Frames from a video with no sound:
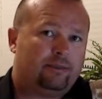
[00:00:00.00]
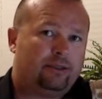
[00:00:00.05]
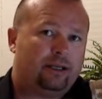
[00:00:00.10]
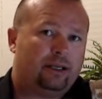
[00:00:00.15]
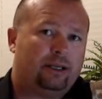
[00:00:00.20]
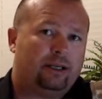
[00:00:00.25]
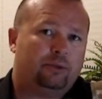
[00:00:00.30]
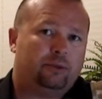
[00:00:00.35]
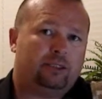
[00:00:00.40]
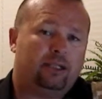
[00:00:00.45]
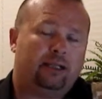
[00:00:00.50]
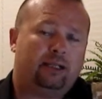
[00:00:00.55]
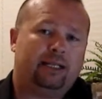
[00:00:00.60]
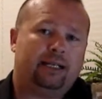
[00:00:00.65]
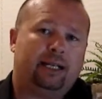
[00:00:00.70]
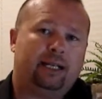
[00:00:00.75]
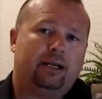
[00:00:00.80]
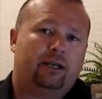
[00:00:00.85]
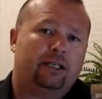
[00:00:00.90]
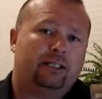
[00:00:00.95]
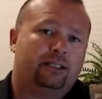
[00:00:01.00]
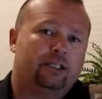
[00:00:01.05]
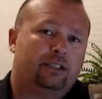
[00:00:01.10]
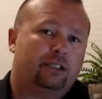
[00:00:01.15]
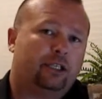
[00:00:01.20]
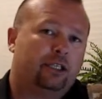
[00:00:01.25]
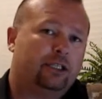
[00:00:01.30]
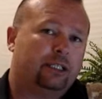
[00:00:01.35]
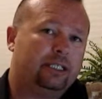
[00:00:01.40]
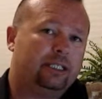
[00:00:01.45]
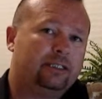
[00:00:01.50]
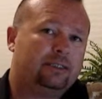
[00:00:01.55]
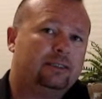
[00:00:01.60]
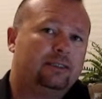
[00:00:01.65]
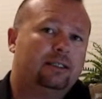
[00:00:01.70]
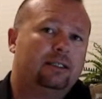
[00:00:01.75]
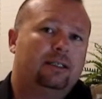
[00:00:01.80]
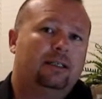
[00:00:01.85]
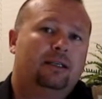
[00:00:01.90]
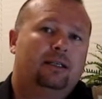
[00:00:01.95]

We're talking IRS attorneys,